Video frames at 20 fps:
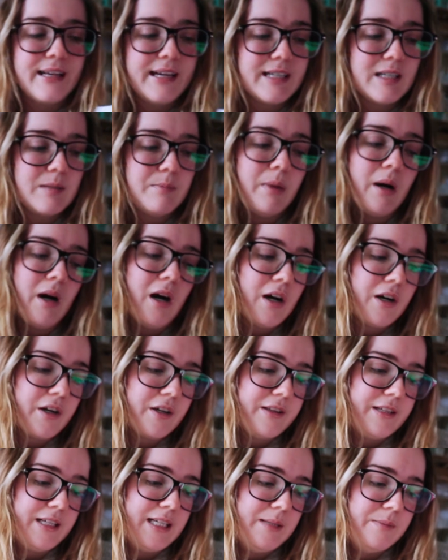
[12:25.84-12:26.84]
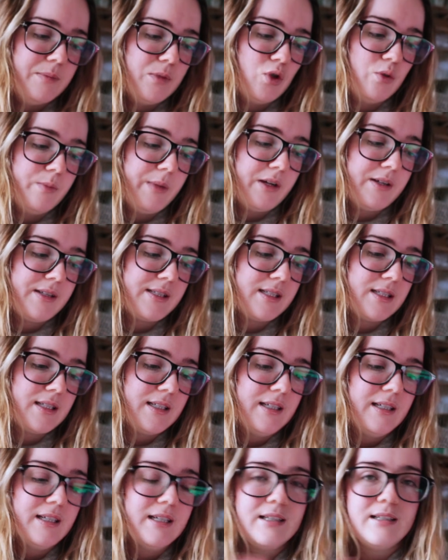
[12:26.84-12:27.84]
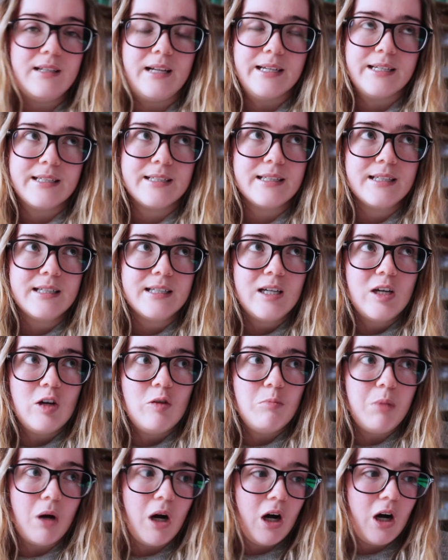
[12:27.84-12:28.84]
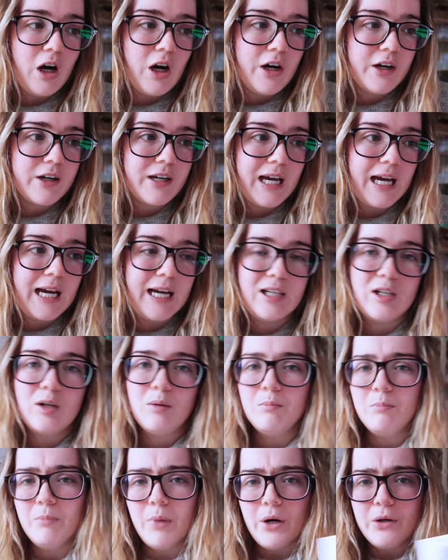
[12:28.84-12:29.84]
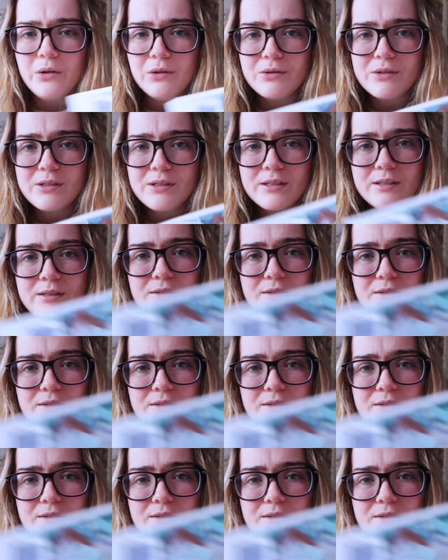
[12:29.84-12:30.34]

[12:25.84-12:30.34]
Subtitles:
like a park theme almost, like park and boat